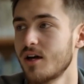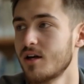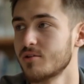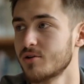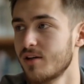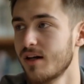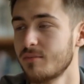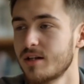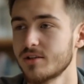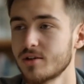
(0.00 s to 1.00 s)
Etsy
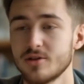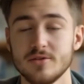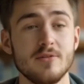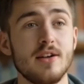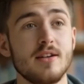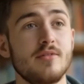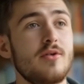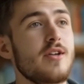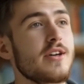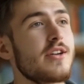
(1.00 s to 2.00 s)
is a hub for
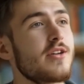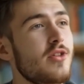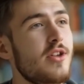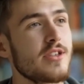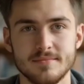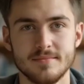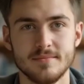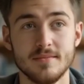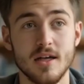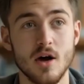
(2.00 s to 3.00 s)
creativity and
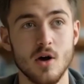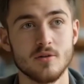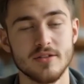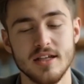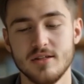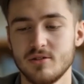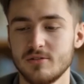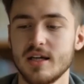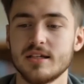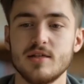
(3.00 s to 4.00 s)
uniqueness, and
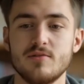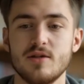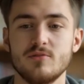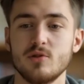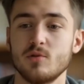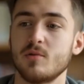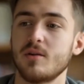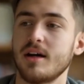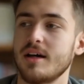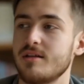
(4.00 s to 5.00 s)
combining it with AI
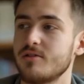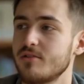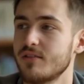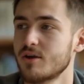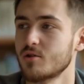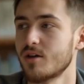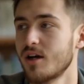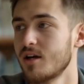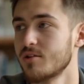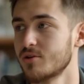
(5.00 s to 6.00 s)
tools like
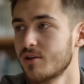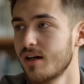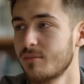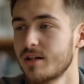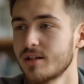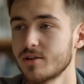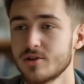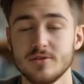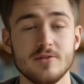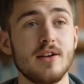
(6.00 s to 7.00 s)
GravityWrite
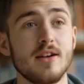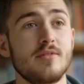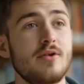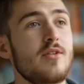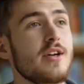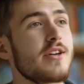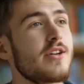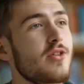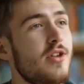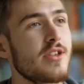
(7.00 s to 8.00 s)
enhances the seller's
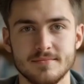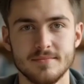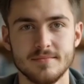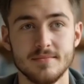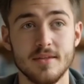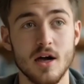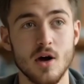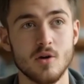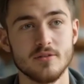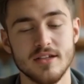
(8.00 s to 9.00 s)
ability to meet customer
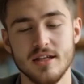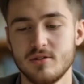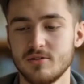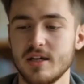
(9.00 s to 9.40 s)
demands.